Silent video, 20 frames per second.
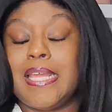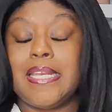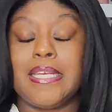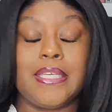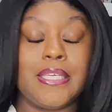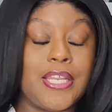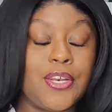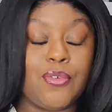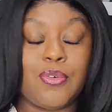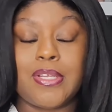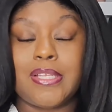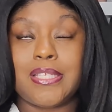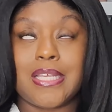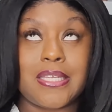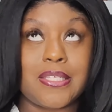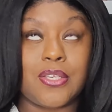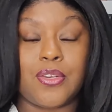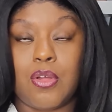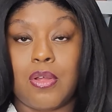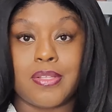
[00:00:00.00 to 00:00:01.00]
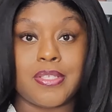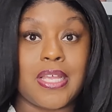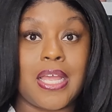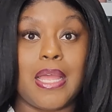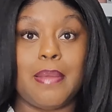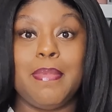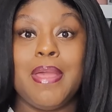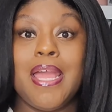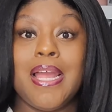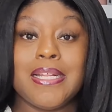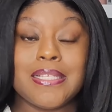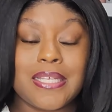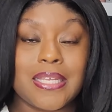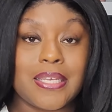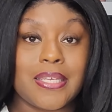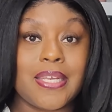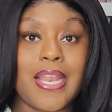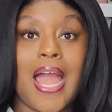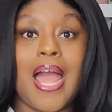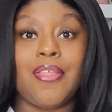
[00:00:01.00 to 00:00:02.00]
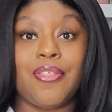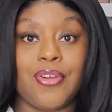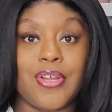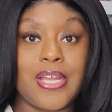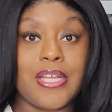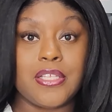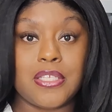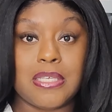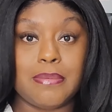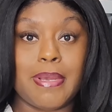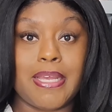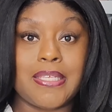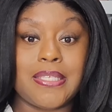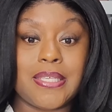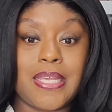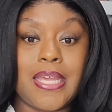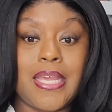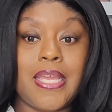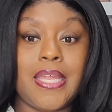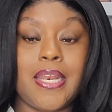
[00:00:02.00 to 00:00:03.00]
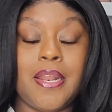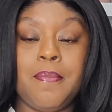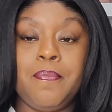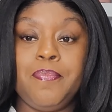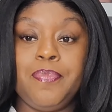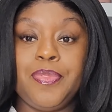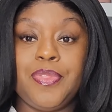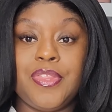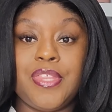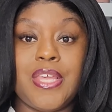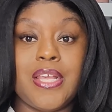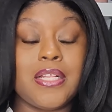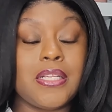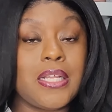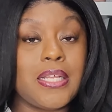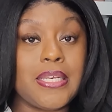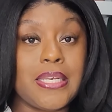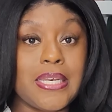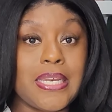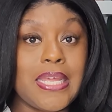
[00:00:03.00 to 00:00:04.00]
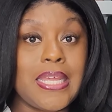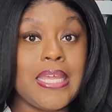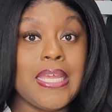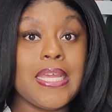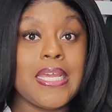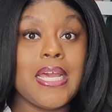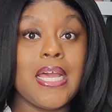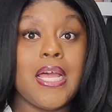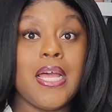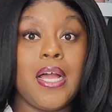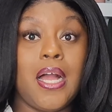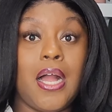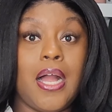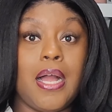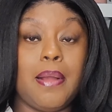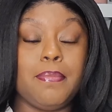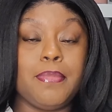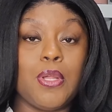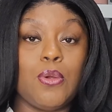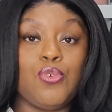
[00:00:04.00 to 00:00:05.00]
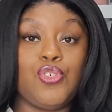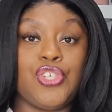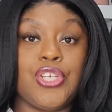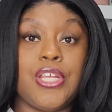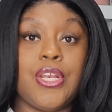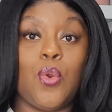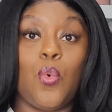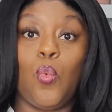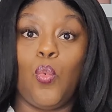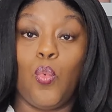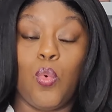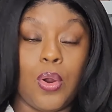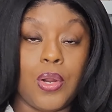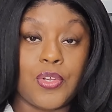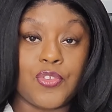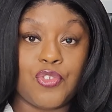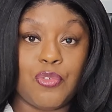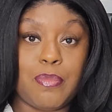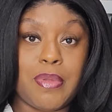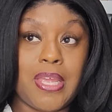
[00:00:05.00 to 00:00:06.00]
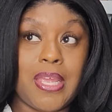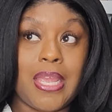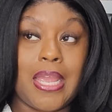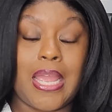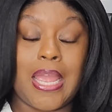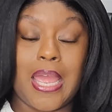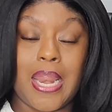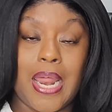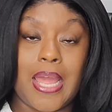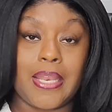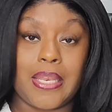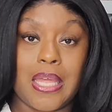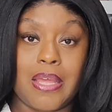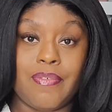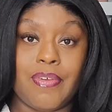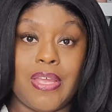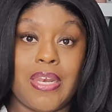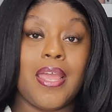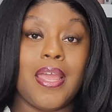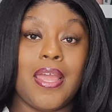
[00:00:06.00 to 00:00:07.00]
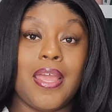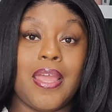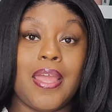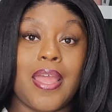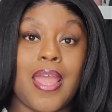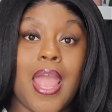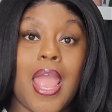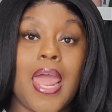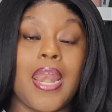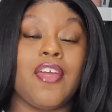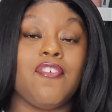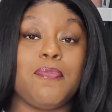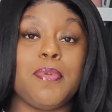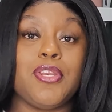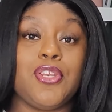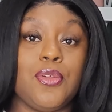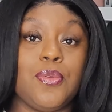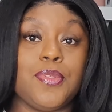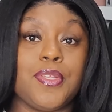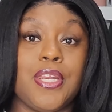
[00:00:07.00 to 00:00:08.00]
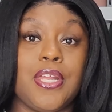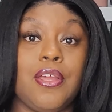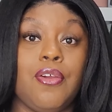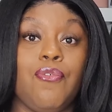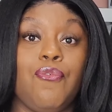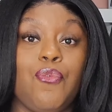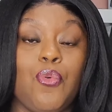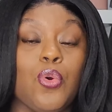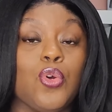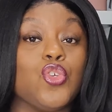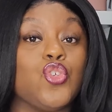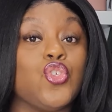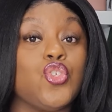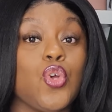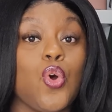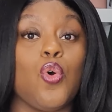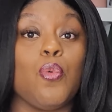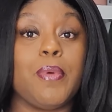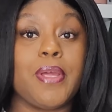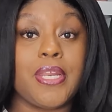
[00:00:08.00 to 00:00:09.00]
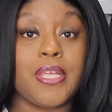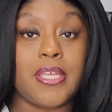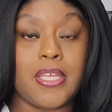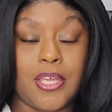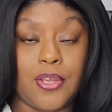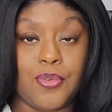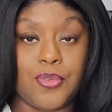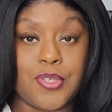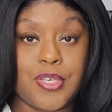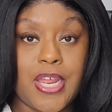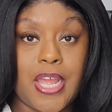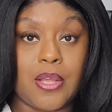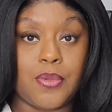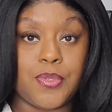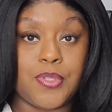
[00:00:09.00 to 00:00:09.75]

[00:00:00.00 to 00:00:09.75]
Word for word: It literally takes a long time to lather into my skin. The Clinique um, lotion works for me and I love it. And I've been using it for so many years now.